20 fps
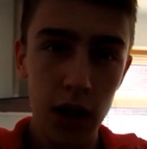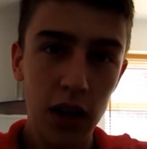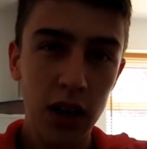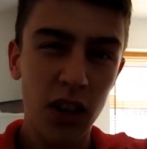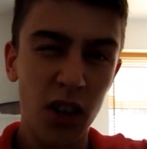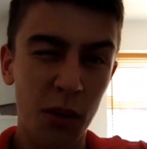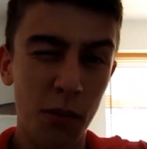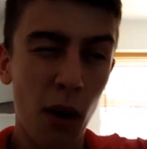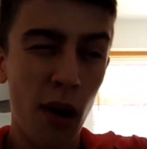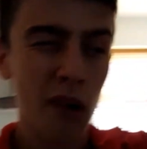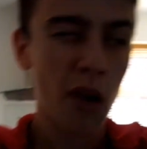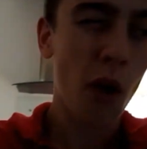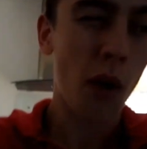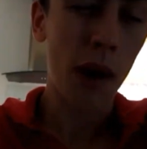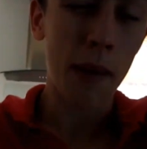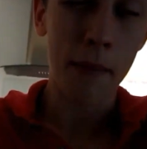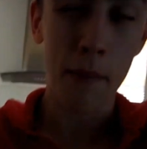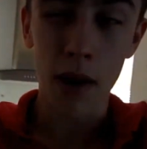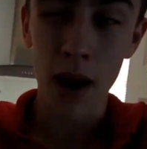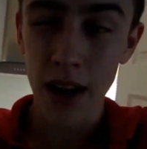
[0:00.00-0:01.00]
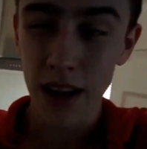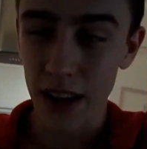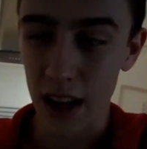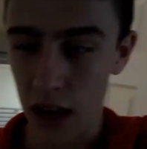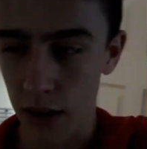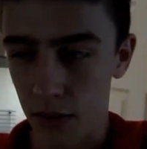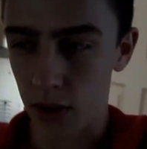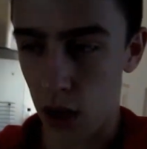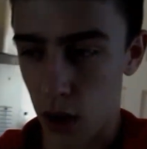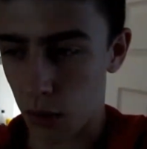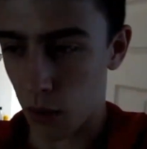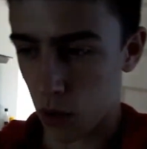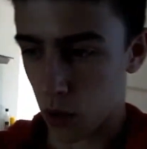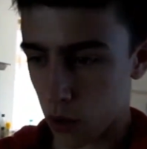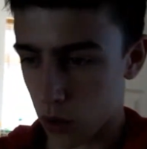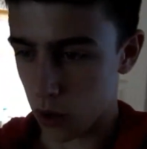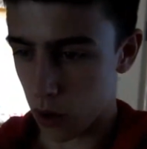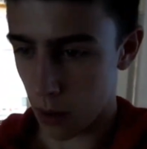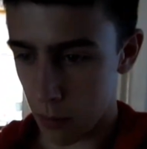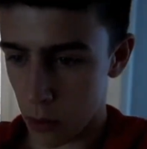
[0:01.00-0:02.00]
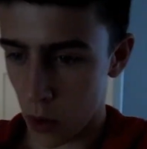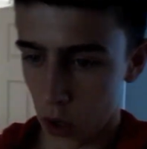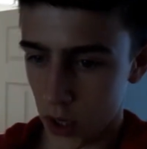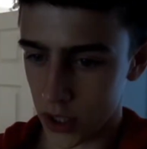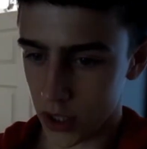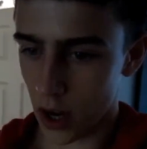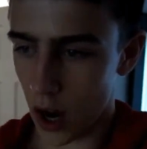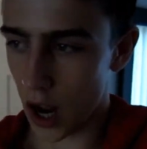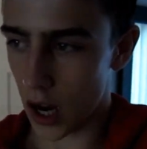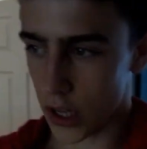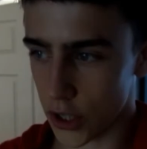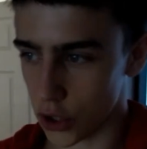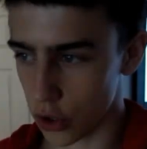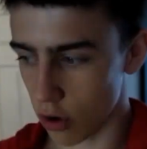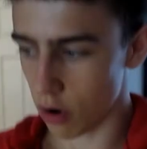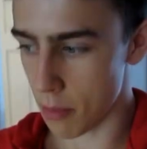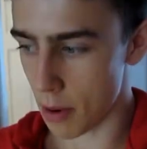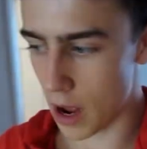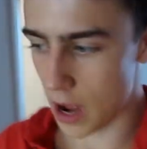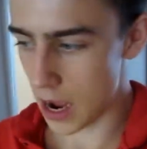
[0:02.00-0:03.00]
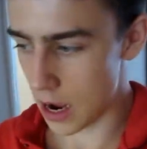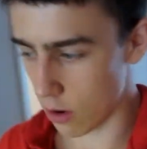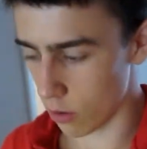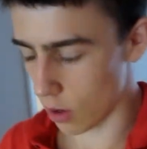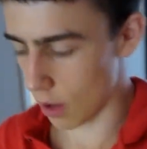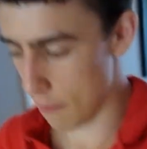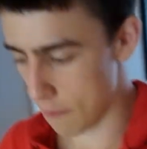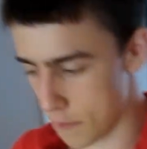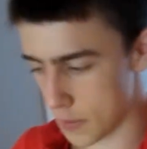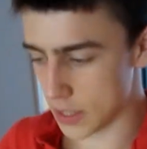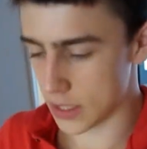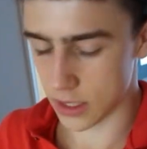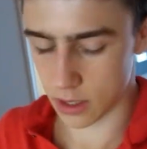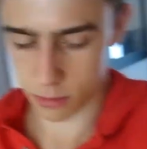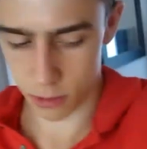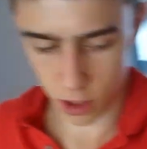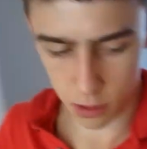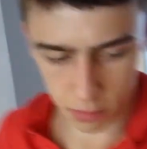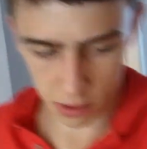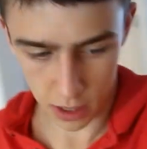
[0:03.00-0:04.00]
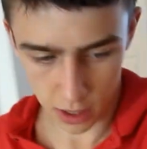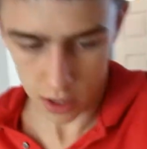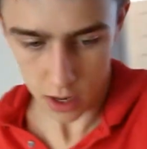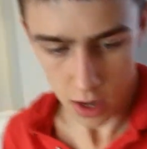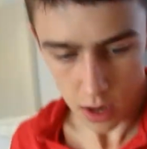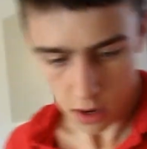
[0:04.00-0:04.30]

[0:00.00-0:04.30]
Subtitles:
Tomorrow I might get a video recorded. I'm not entirely sure about how, like, busy I'm going to be.